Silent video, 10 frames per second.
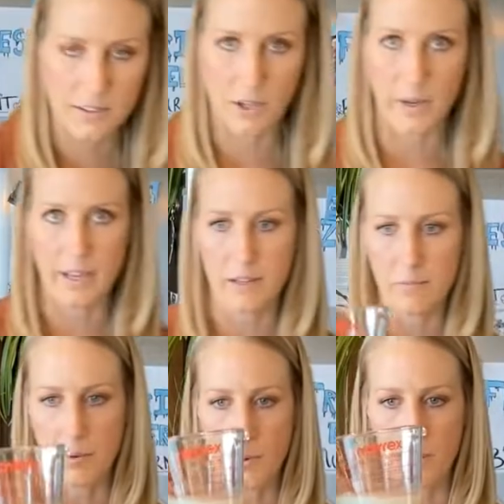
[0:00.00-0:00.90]
Go ahead and
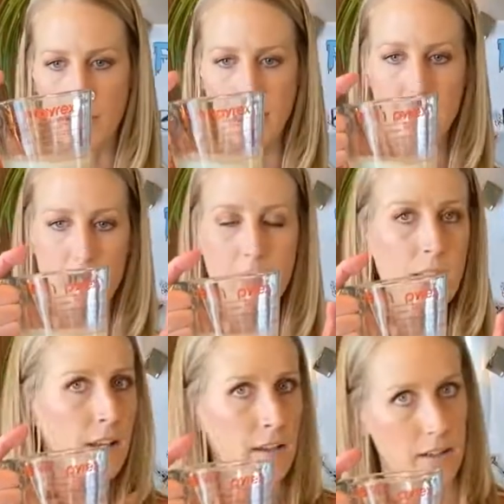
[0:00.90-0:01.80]
pour in
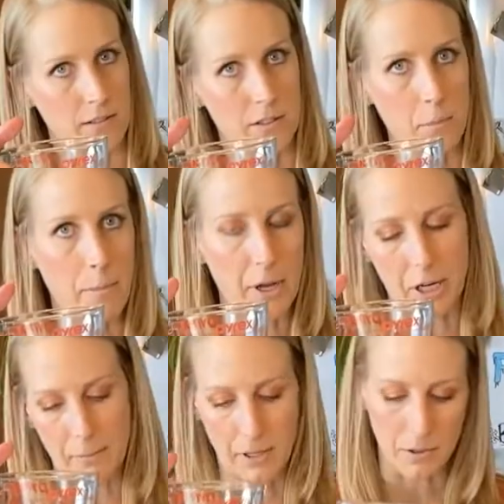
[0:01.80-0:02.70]
your little
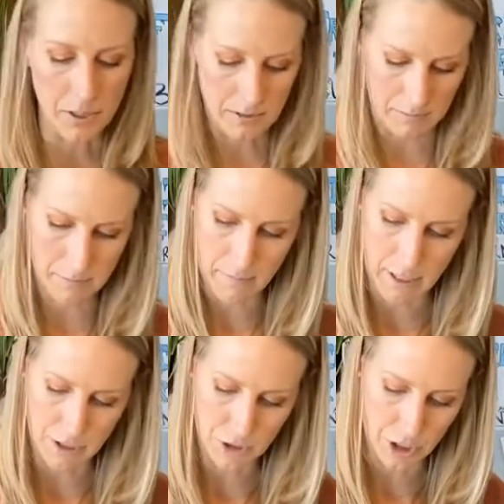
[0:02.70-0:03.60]
buttermilk
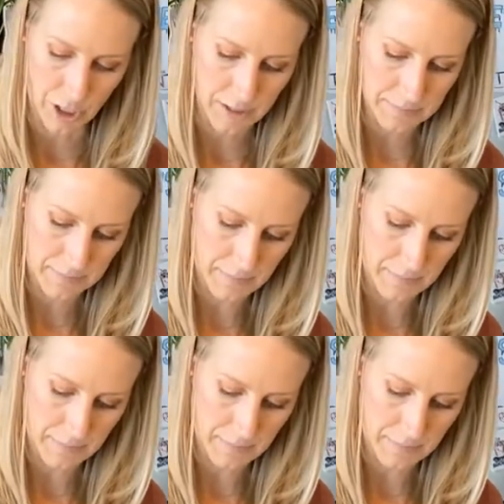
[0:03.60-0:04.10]
mixture